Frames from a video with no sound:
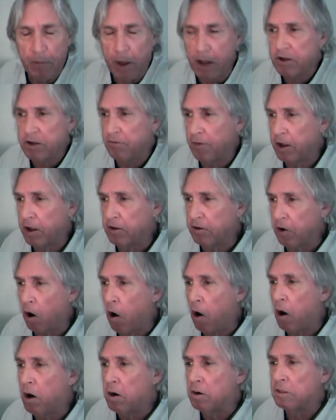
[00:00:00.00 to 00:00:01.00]
It's
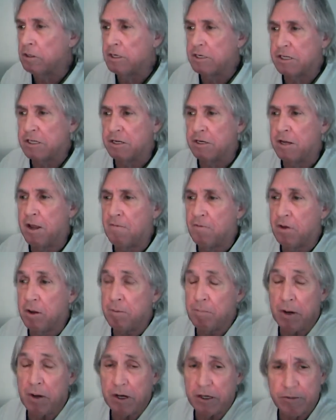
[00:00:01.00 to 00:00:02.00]
hardly
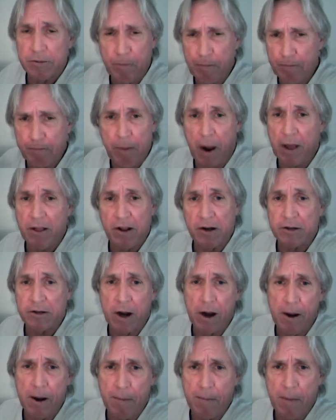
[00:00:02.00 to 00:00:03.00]
significant because by the
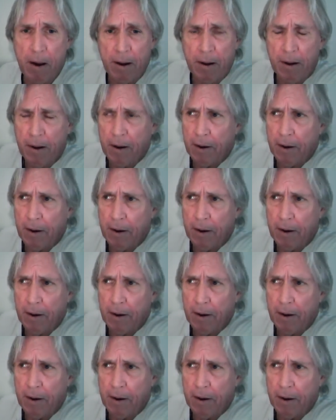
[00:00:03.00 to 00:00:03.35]
time